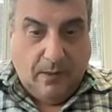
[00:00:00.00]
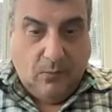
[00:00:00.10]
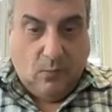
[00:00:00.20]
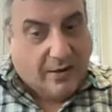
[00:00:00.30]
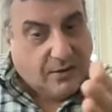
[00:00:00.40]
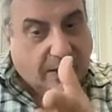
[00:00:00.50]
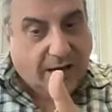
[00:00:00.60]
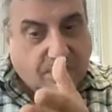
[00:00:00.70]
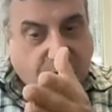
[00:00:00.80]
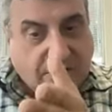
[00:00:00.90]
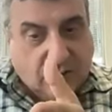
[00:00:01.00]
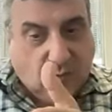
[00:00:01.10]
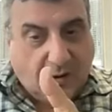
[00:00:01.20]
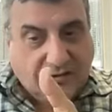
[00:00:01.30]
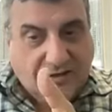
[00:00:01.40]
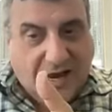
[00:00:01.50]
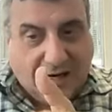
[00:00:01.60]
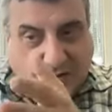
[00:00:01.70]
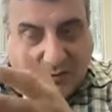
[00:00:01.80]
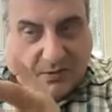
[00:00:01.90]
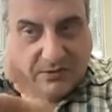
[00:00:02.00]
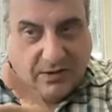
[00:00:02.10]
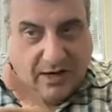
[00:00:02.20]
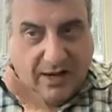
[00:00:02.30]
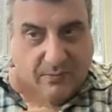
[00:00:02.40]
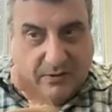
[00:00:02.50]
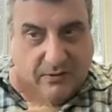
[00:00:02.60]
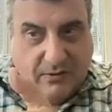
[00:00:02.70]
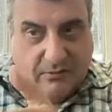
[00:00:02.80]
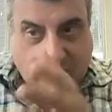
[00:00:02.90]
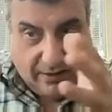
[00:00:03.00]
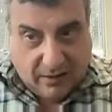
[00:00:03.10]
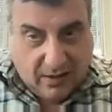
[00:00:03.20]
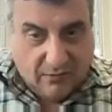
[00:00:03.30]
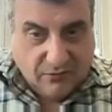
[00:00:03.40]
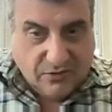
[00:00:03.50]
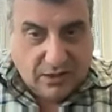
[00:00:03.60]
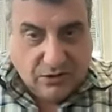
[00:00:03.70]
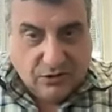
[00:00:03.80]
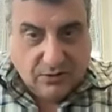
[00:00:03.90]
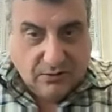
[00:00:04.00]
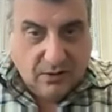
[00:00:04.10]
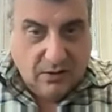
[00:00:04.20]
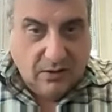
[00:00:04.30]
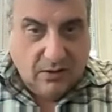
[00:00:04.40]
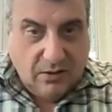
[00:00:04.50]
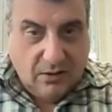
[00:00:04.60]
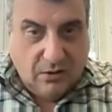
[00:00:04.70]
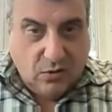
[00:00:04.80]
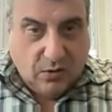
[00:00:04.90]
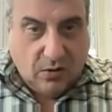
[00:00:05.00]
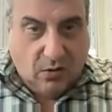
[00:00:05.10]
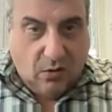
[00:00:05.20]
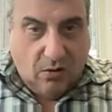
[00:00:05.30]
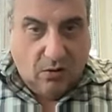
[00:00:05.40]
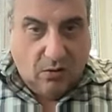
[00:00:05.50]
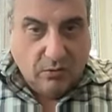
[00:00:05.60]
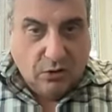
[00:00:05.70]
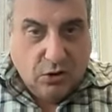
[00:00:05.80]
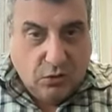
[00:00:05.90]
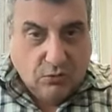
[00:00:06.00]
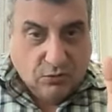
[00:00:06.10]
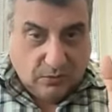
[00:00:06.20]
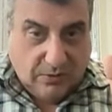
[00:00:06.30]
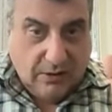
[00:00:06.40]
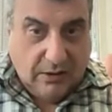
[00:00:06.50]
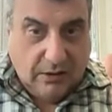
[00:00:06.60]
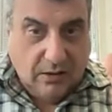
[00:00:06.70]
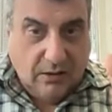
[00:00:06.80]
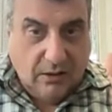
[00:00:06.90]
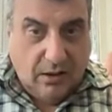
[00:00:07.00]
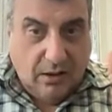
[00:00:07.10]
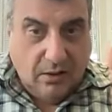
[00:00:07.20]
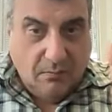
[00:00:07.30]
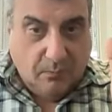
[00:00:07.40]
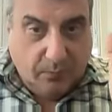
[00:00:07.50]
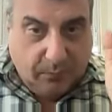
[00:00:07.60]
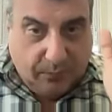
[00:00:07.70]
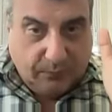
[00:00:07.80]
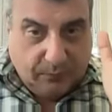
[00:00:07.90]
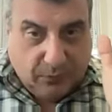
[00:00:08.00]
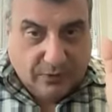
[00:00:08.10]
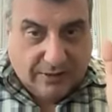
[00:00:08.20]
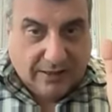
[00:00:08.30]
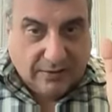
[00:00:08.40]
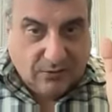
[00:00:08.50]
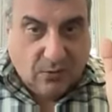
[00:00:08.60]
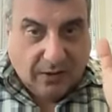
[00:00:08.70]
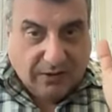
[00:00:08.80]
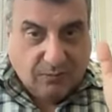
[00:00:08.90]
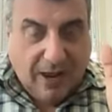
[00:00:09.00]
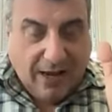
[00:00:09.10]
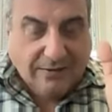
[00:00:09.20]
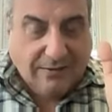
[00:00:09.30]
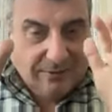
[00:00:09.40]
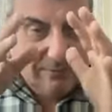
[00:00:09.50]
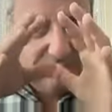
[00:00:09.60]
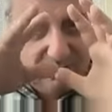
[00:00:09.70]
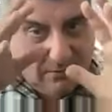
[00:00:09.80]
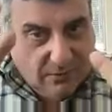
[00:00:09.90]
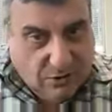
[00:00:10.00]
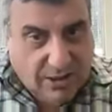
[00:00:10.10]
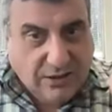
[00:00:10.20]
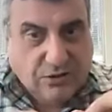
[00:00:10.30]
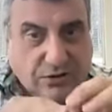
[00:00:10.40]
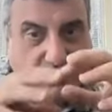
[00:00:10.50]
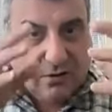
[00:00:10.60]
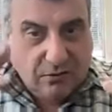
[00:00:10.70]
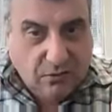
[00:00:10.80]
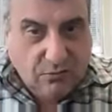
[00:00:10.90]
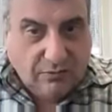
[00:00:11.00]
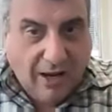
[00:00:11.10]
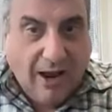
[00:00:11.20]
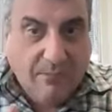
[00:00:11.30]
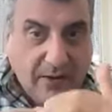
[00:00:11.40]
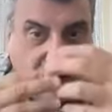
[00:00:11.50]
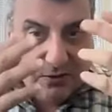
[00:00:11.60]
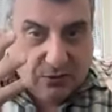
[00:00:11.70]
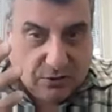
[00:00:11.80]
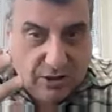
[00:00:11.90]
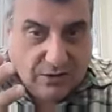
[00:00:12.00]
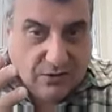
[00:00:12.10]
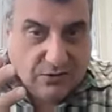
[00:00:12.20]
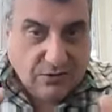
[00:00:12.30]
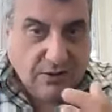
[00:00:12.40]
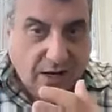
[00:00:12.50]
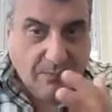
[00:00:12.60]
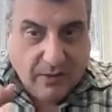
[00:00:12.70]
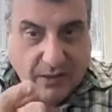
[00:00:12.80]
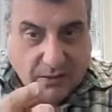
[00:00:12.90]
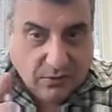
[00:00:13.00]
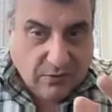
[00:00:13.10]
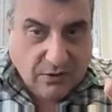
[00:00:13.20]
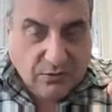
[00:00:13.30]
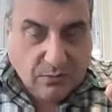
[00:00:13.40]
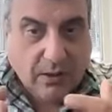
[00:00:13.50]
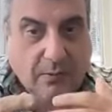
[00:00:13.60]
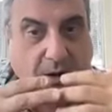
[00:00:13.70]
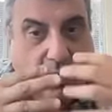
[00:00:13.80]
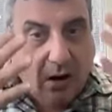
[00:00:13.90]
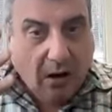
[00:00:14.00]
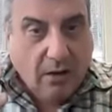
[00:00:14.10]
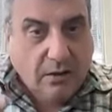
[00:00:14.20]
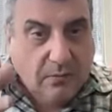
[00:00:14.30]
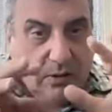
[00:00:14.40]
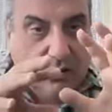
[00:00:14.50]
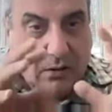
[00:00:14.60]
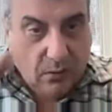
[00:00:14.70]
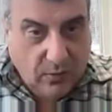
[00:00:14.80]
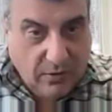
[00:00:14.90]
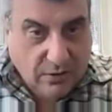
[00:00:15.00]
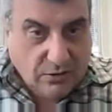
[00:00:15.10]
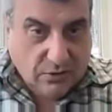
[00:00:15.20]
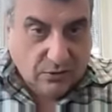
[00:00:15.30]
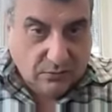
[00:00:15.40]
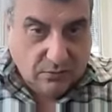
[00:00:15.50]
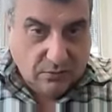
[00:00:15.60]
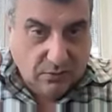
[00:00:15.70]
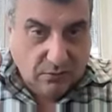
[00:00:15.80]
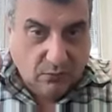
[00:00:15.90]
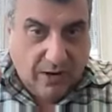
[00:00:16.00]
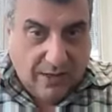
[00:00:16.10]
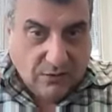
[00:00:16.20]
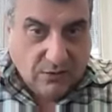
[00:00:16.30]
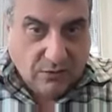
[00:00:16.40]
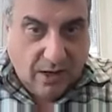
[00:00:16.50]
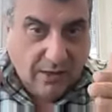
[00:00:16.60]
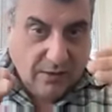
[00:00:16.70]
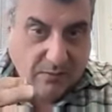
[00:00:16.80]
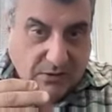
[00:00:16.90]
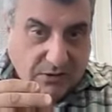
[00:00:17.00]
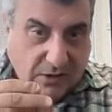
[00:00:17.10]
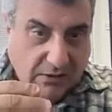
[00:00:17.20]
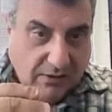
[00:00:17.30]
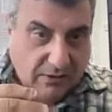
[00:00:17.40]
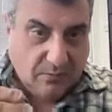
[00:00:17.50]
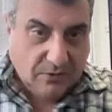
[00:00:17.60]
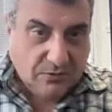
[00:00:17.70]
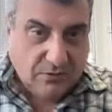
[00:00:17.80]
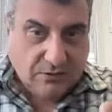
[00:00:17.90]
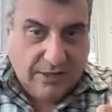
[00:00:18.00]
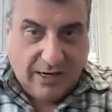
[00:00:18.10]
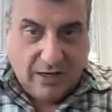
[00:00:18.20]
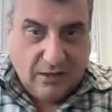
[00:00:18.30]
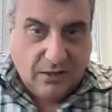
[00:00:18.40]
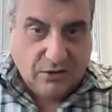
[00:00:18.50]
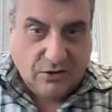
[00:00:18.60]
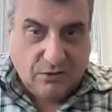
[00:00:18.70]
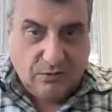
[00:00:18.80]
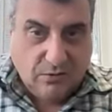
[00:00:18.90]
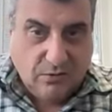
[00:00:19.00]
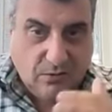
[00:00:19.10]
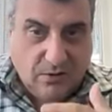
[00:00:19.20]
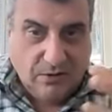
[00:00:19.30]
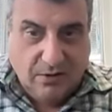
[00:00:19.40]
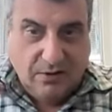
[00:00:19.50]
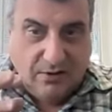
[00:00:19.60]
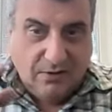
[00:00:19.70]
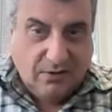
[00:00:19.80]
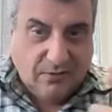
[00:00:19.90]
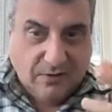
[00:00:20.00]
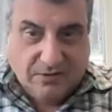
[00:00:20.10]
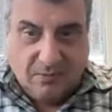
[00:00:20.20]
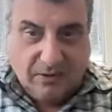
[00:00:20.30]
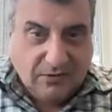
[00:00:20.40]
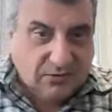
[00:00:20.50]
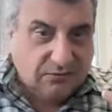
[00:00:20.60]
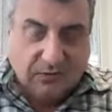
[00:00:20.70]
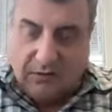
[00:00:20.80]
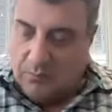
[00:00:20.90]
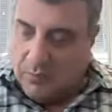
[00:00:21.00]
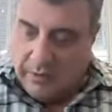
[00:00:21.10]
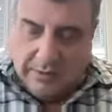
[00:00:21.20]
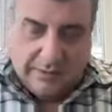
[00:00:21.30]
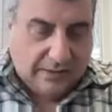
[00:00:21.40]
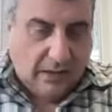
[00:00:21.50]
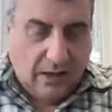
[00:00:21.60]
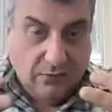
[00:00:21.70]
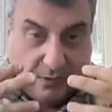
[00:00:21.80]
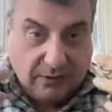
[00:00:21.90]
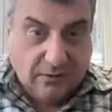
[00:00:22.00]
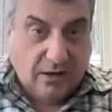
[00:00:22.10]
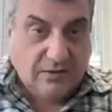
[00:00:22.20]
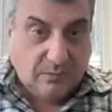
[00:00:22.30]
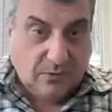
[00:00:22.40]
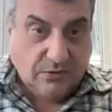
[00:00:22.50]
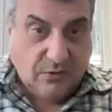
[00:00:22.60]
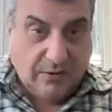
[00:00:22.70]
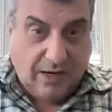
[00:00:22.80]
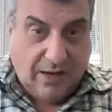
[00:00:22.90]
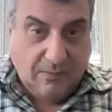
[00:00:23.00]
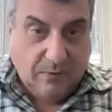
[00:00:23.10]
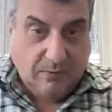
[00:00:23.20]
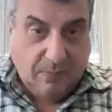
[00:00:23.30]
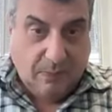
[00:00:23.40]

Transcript: while you can't predict what's next or what's going to happen, like in a conversation, you can usually predict or expect that the changes, the new topics or changes in topics or things you bring up are going to be within a certain range. They're not going to be suddenly the person is going to take out a gun and shoot you, or, that something just completely unrecognizable is going to happen.